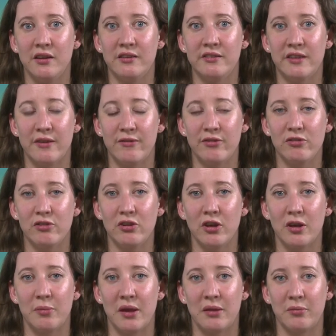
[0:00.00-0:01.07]
several
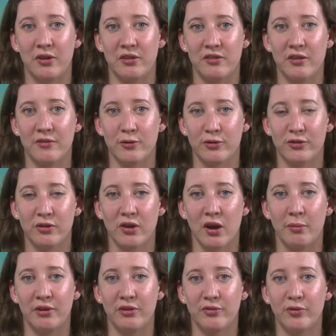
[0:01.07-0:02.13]
amendments have also
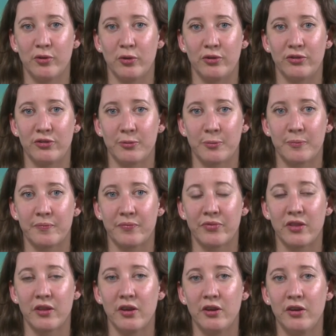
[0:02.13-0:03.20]
come into force.
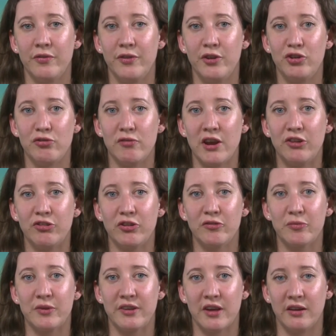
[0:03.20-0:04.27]
The duration
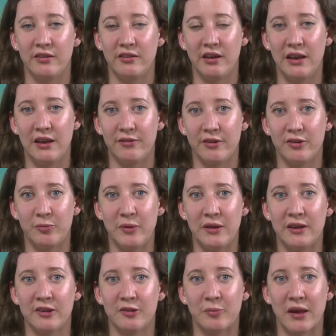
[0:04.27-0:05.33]
of maternity leave has been
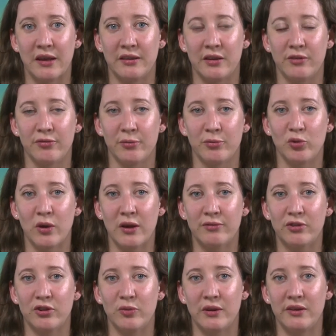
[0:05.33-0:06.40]
expanded from 12
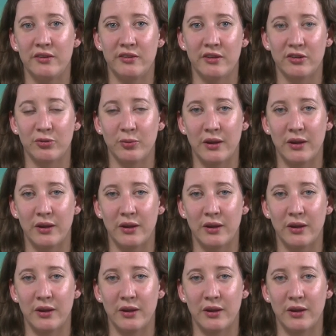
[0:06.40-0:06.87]
to 26